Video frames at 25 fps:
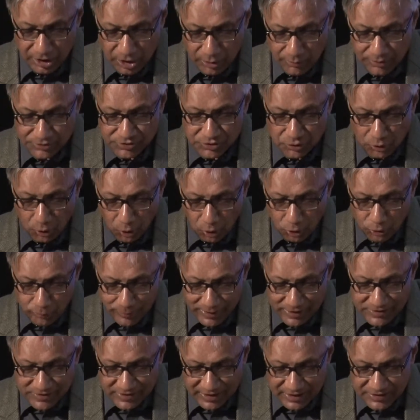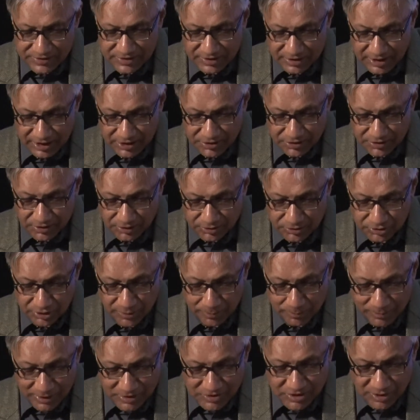was always incidental to
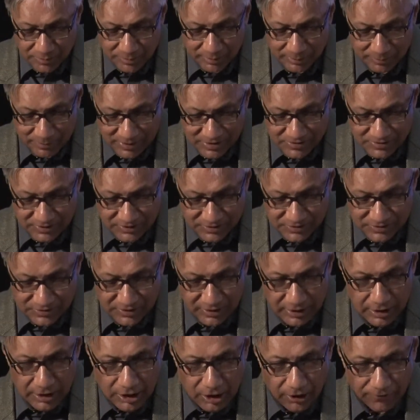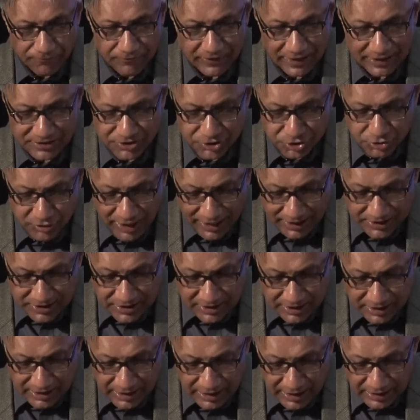the principal business of
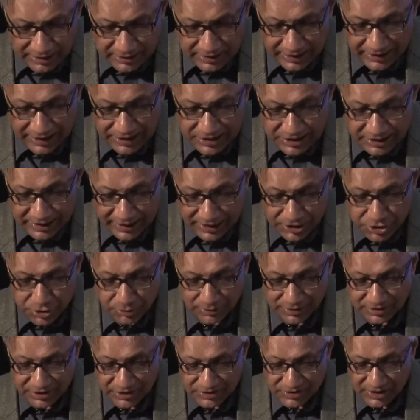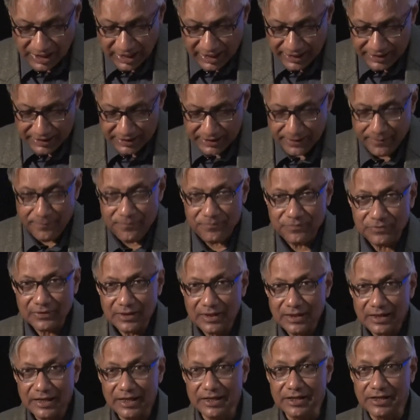extracting the intellectual design
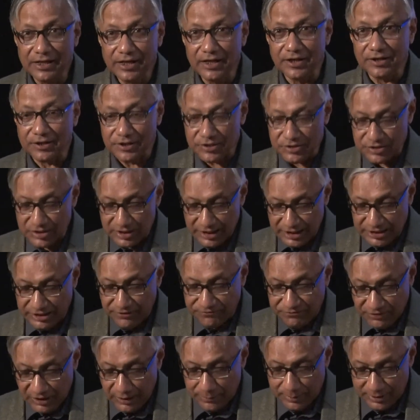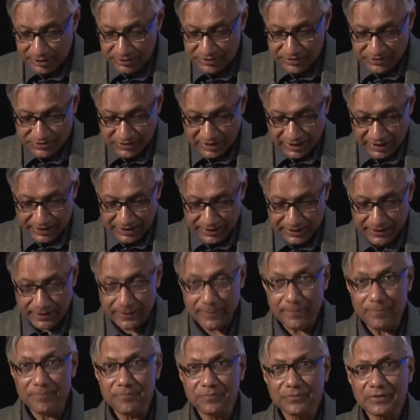inherent in the verbal design.
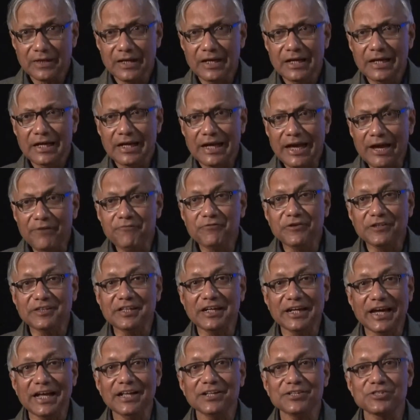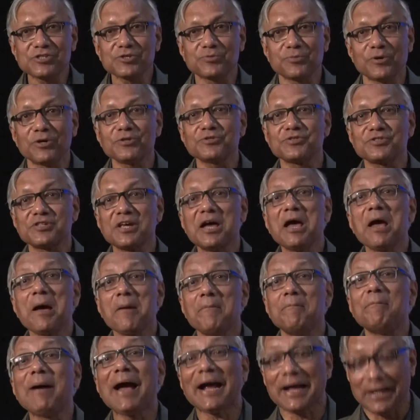Everything else was
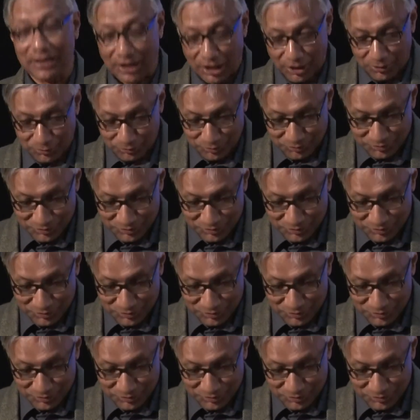background.